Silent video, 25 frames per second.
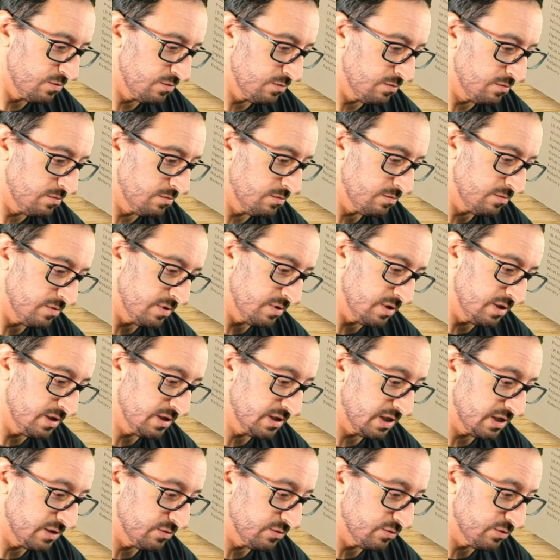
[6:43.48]
the
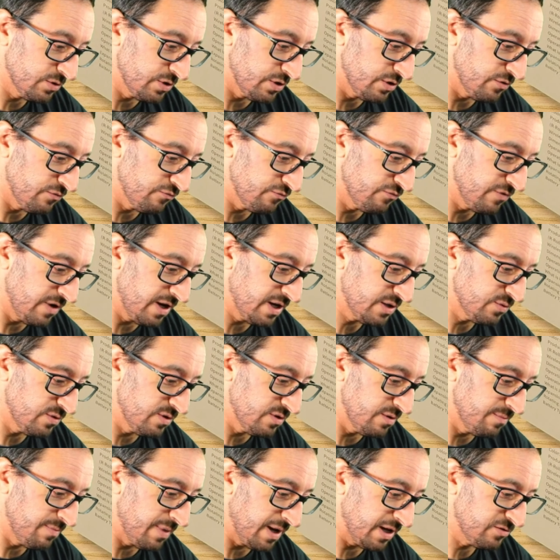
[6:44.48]
indicator will turn red when the
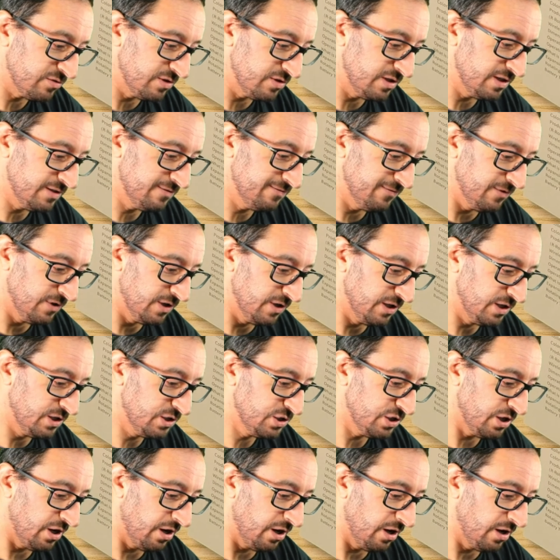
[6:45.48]
battery is fully
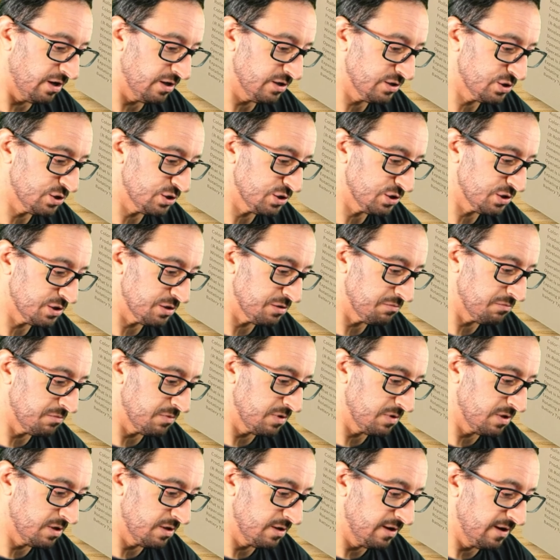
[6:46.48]
charged.
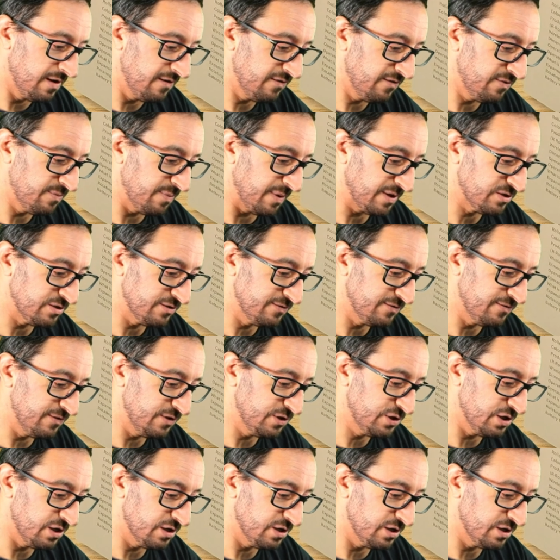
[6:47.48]
If the battery is fully charged, the